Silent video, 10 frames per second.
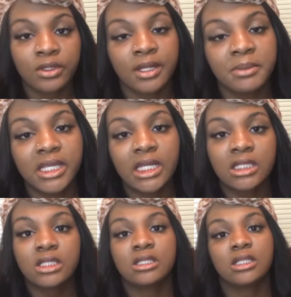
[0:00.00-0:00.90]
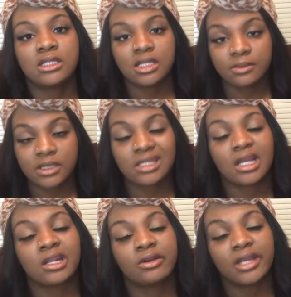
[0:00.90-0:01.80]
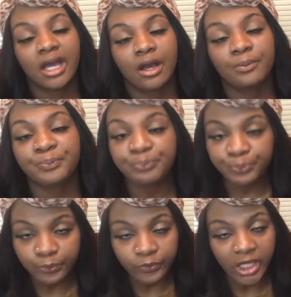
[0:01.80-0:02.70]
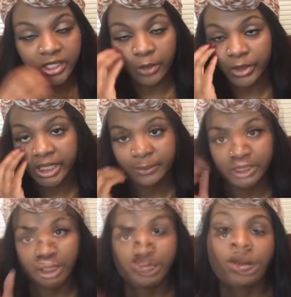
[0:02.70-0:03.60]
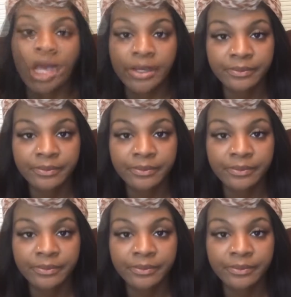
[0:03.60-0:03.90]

let me get into these tips, because I know y'all don't want to hear me talk. Okay.